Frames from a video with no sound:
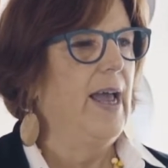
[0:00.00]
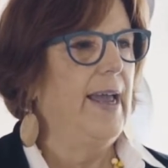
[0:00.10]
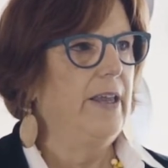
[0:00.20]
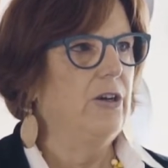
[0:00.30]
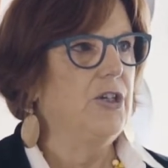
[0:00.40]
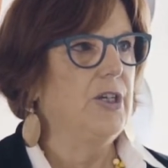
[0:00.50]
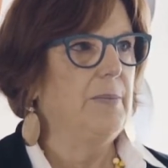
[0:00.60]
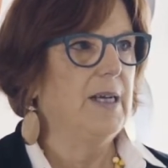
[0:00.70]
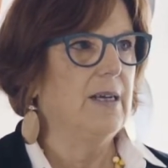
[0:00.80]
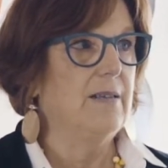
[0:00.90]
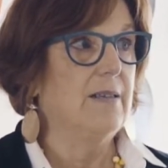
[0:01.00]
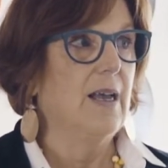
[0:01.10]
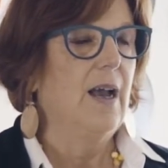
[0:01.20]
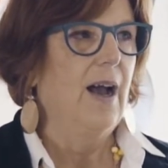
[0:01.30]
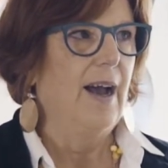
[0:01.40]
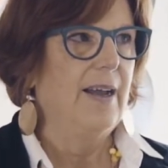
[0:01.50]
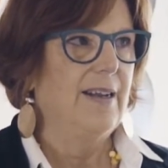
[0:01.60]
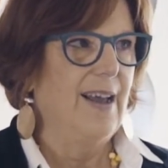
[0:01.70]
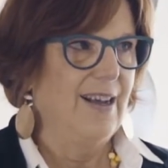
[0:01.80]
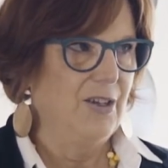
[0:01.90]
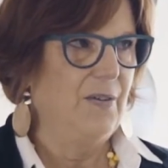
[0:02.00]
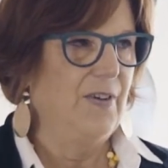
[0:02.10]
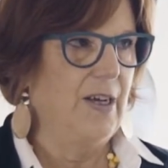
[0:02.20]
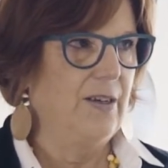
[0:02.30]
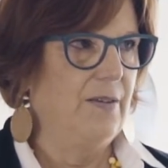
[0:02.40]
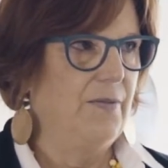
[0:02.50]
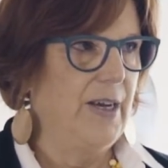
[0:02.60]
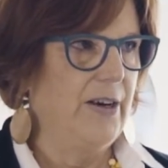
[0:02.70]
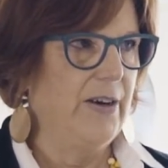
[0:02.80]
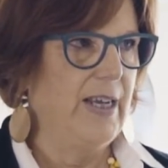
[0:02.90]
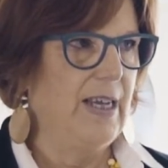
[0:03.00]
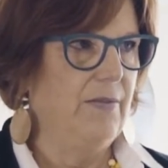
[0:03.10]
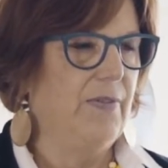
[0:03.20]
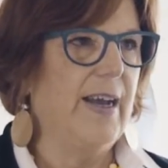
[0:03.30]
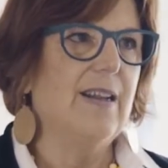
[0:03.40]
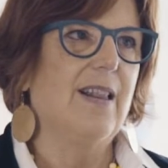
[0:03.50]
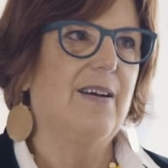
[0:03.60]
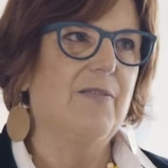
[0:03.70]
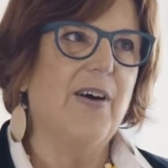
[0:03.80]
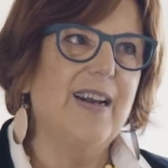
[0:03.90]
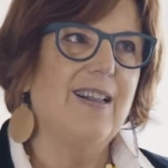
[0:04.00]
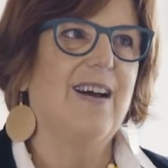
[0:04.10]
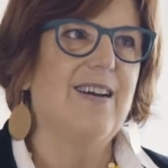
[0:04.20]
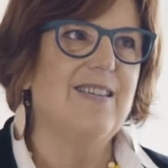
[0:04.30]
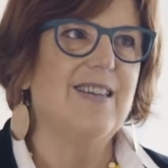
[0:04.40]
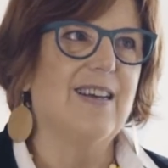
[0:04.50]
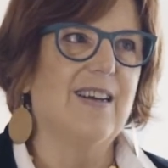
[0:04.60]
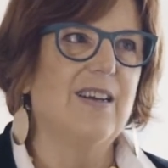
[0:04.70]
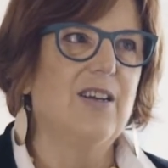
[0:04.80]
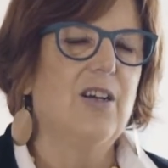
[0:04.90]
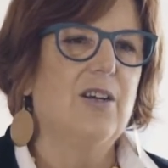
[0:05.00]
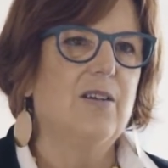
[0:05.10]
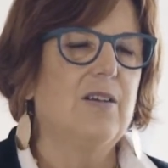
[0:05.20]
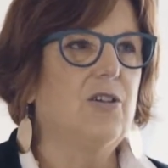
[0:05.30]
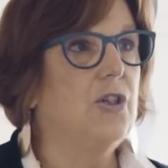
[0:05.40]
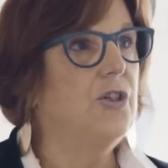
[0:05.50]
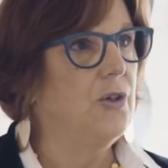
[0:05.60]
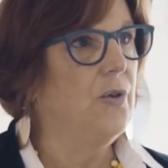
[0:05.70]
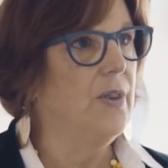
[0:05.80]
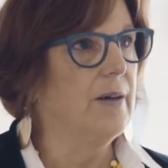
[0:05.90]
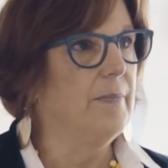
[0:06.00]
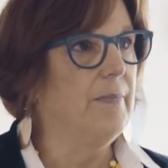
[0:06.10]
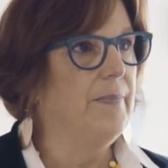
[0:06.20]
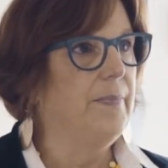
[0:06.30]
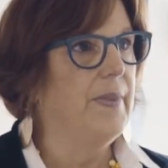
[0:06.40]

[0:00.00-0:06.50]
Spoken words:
energy, because I actually found it very vitalizing to do them.